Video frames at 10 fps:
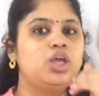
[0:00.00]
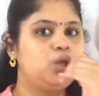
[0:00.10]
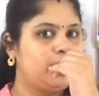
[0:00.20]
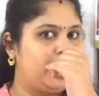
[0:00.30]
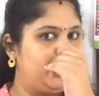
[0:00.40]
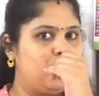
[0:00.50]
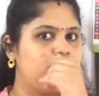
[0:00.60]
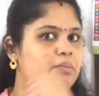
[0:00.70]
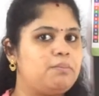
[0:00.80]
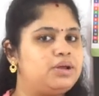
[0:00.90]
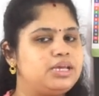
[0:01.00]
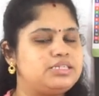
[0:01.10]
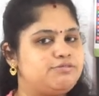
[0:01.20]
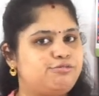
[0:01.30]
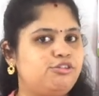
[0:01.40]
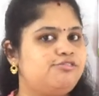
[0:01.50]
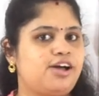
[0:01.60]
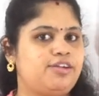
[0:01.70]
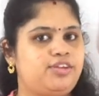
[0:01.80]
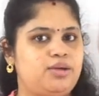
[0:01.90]
you cannot memorize a full
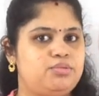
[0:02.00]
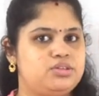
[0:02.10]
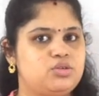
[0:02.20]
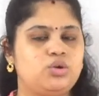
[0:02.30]
5 tables.